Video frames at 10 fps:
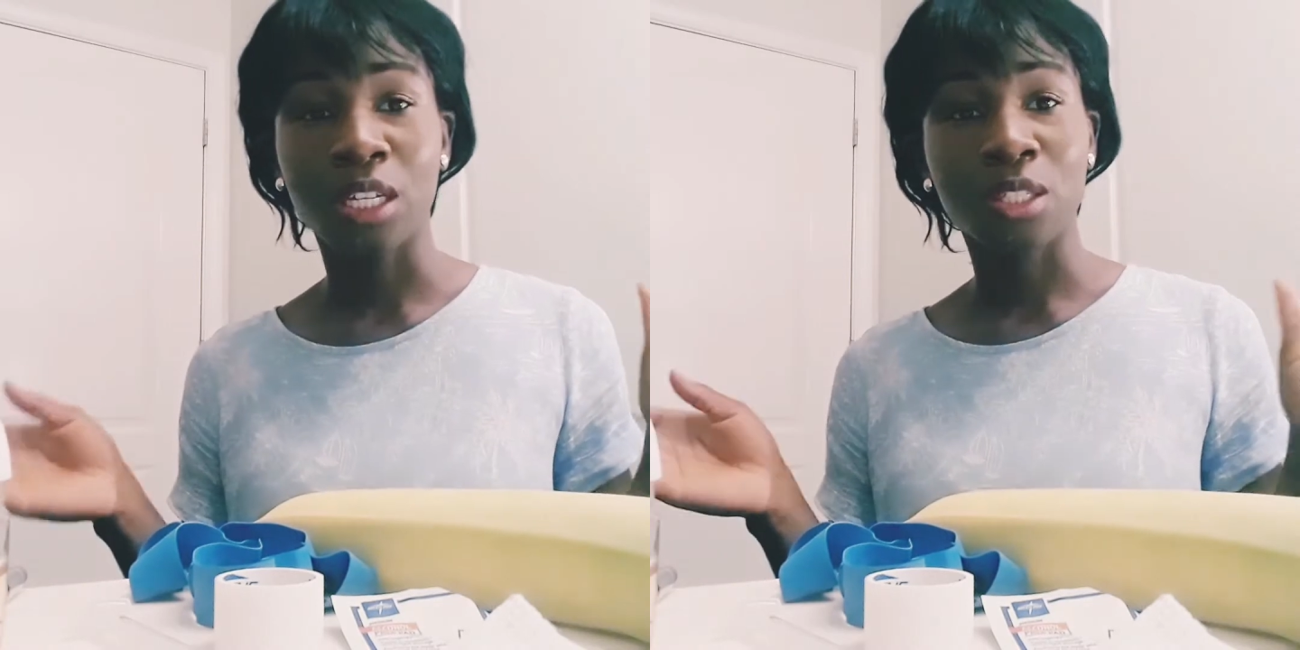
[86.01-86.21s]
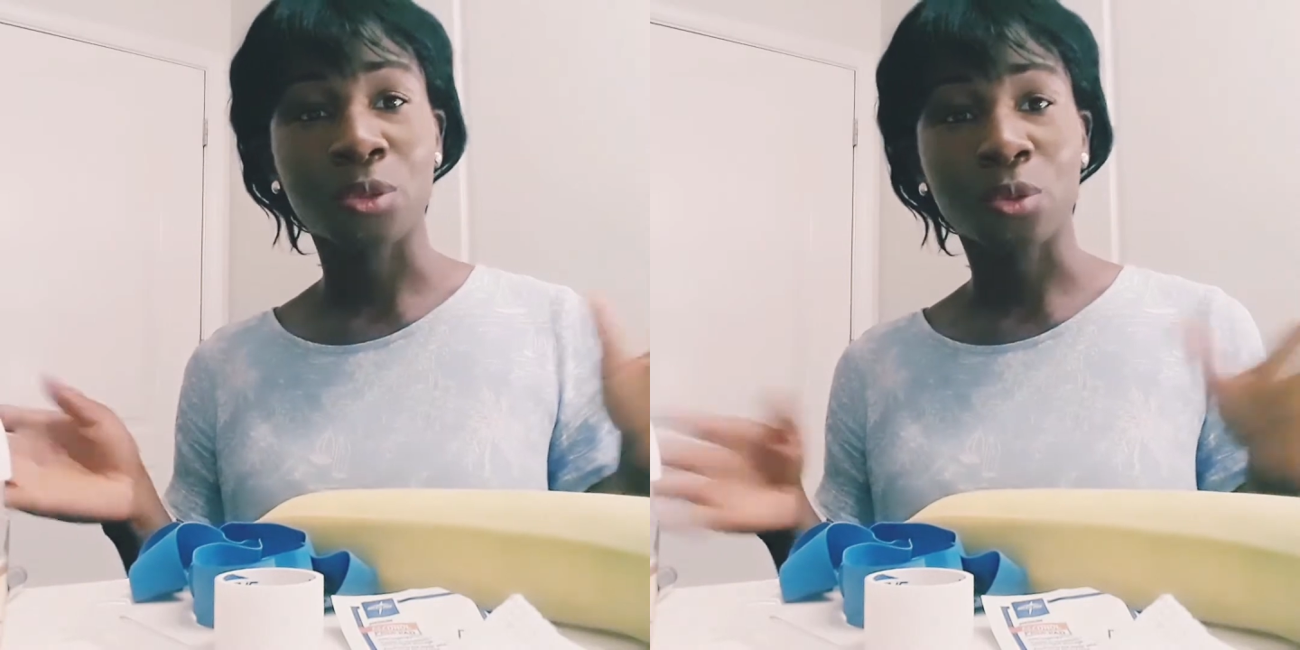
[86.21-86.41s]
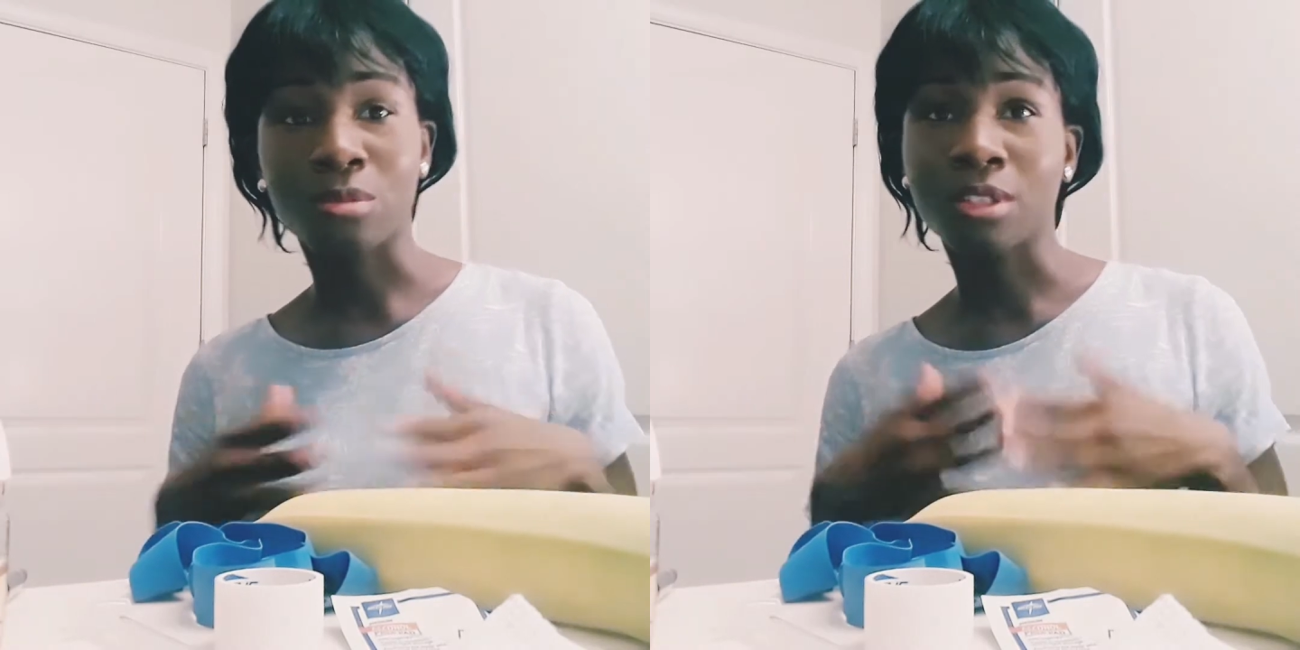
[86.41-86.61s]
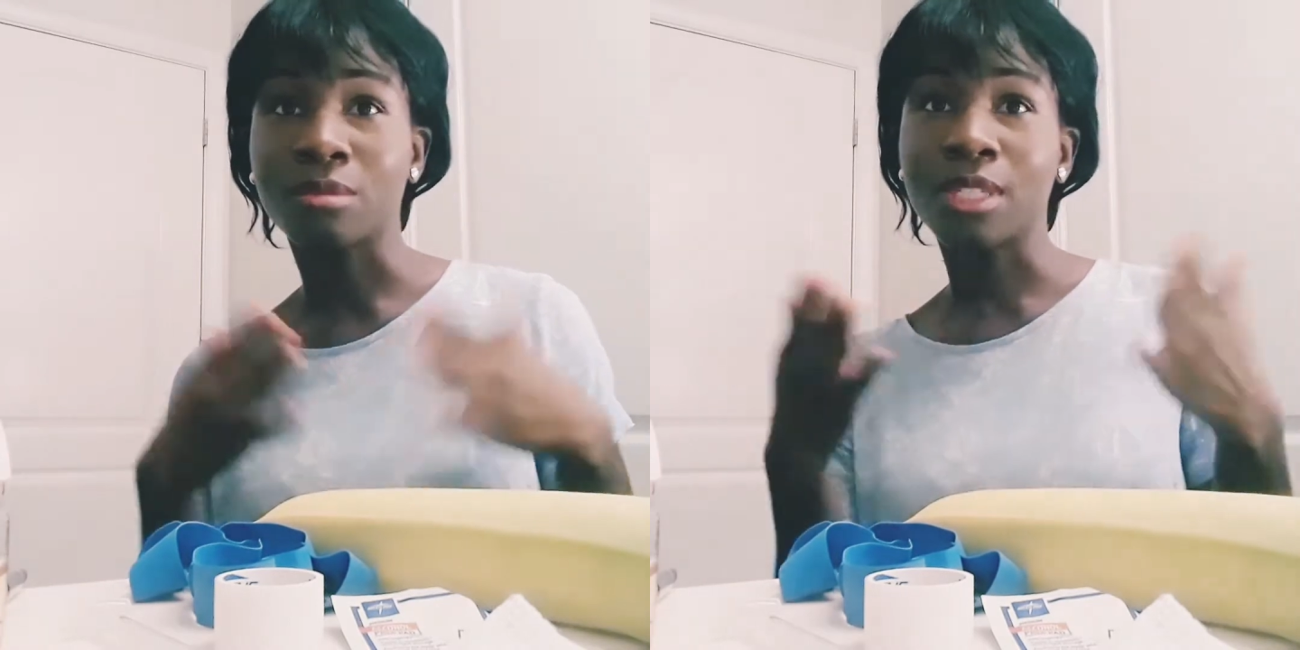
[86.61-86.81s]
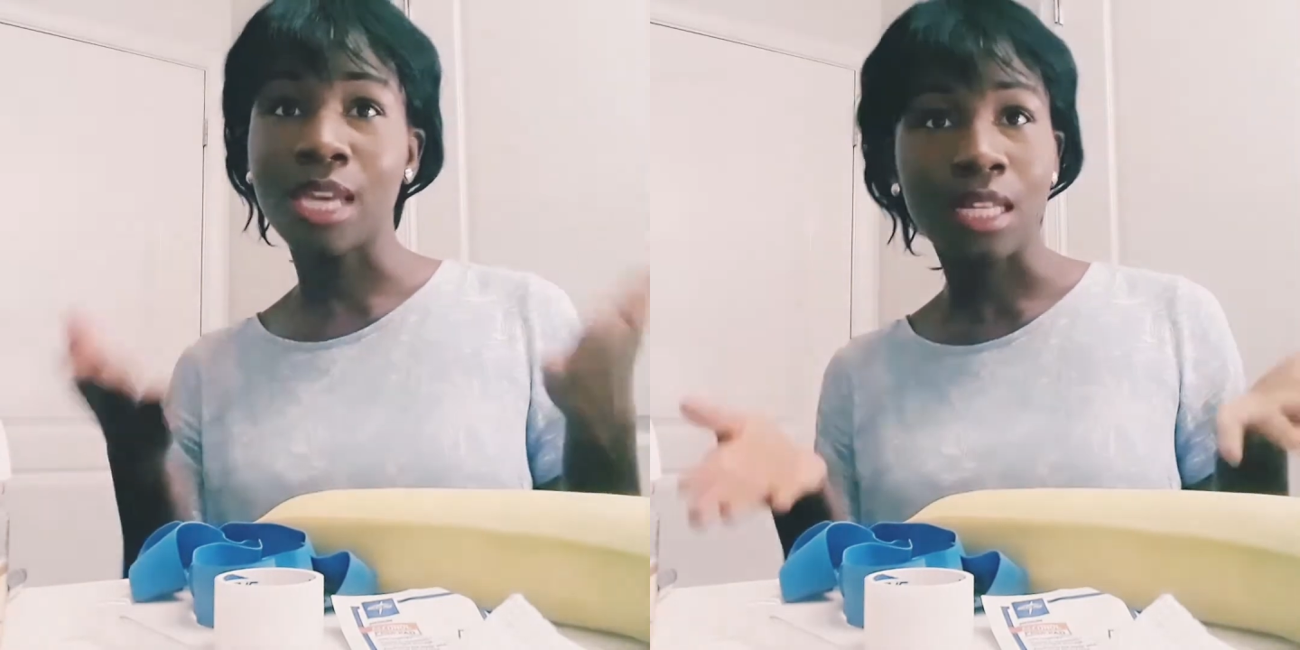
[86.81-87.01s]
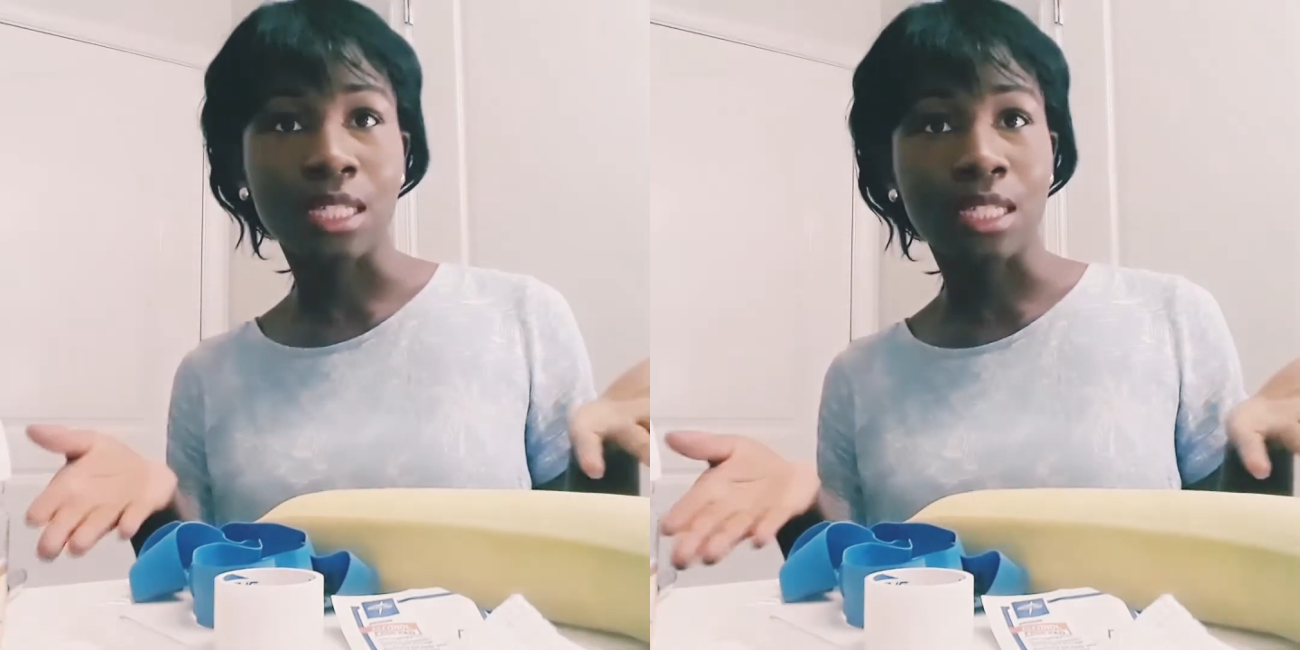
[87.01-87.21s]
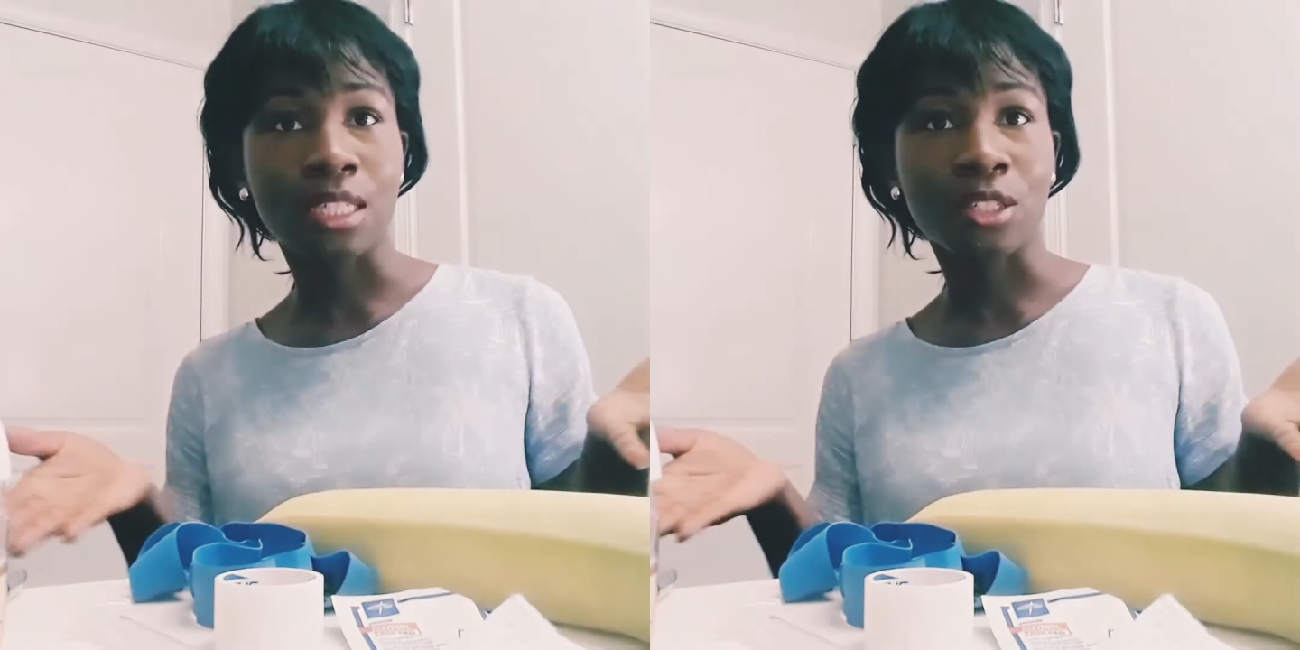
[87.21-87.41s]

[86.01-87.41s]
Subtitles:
to run some tests.